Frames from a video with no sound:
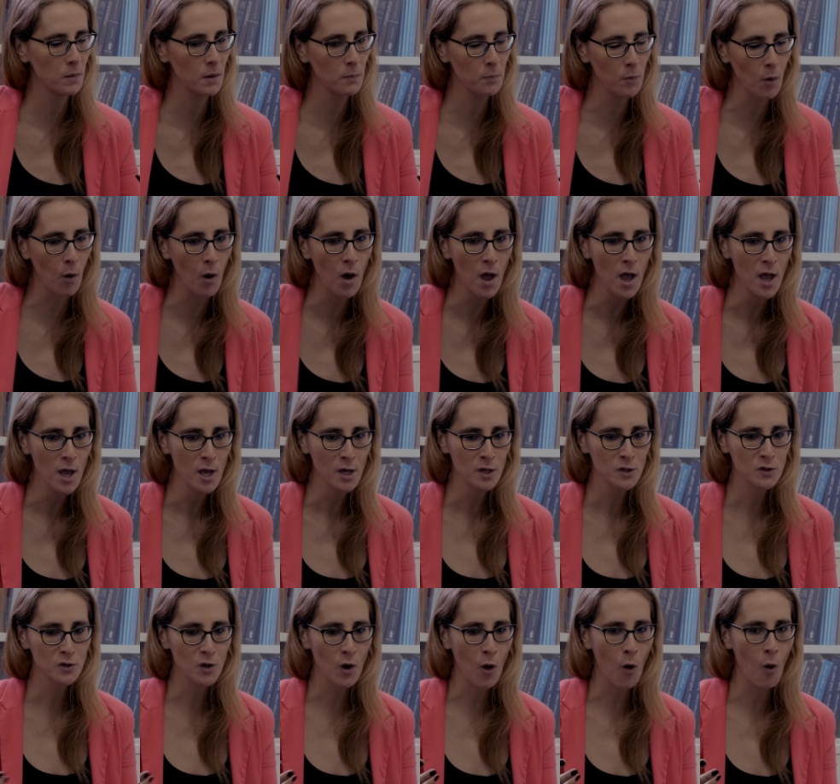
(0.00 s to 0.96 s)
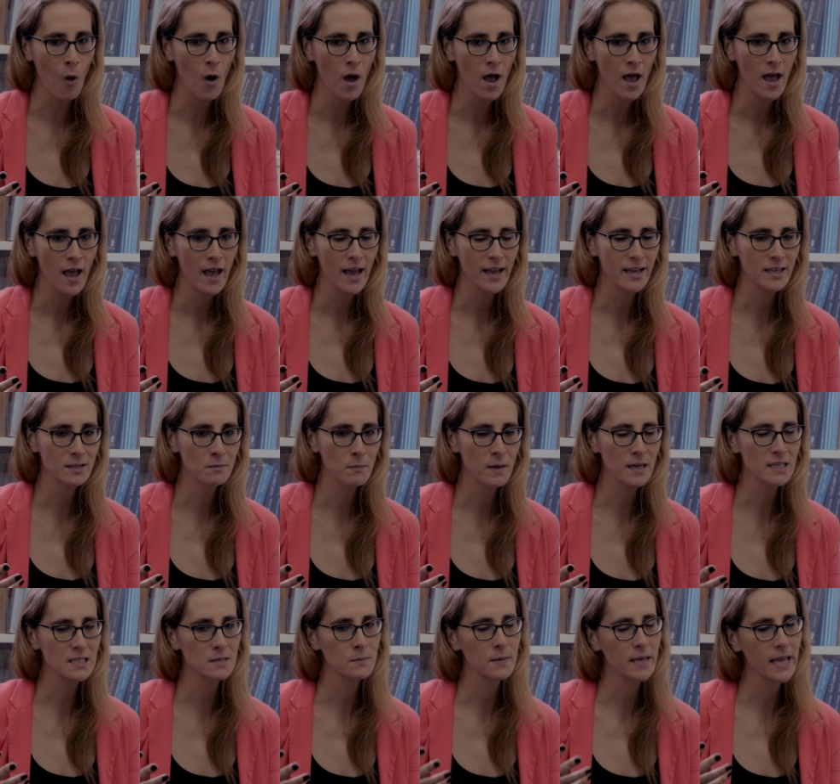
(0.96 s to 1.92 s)
people. So it
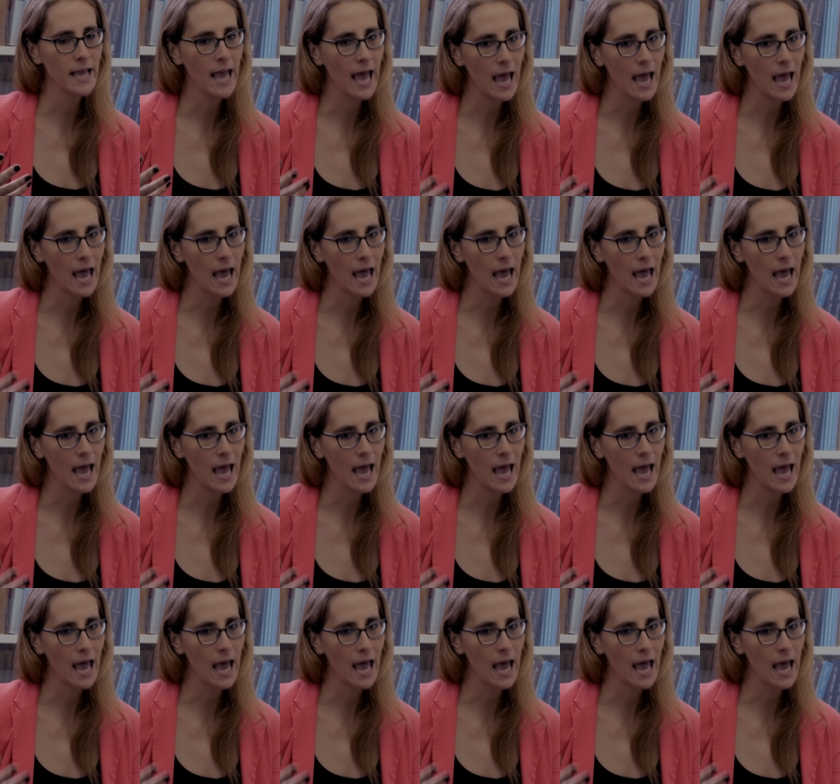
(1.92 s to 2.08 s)
makes me